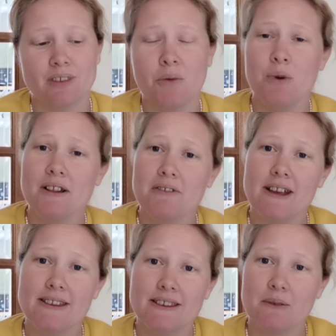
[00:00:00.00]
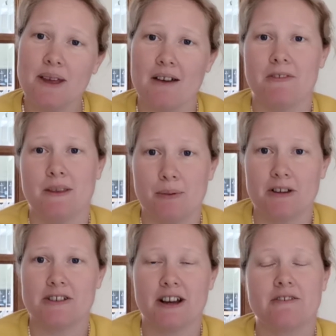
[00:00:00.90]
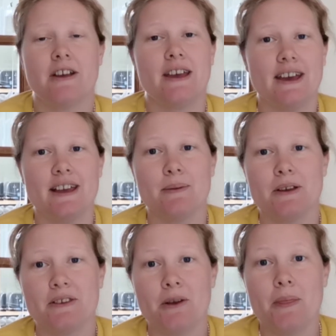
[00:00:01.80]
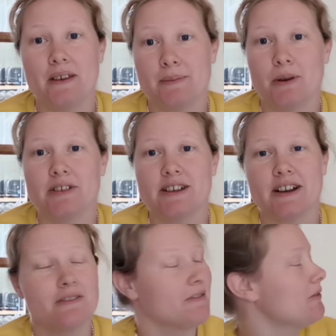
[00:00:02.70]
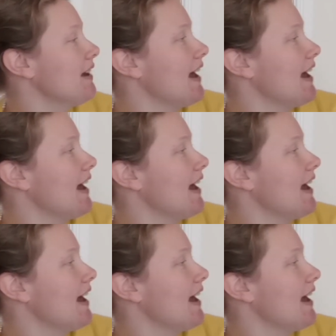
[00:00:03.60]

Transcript: And one of the reasons that we have this bookshelf is because on this bookshelf we